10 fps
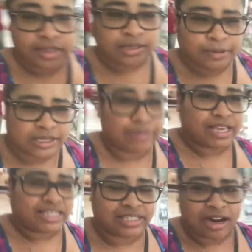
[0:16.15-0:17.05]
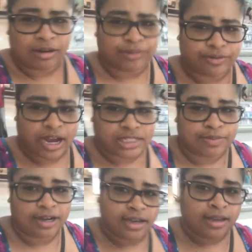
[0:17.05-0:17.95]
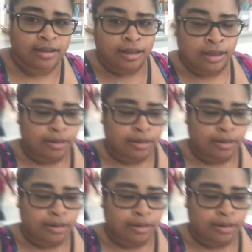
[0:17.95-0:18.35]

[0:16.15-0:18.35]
it's supposed to be like sour blue raspberry,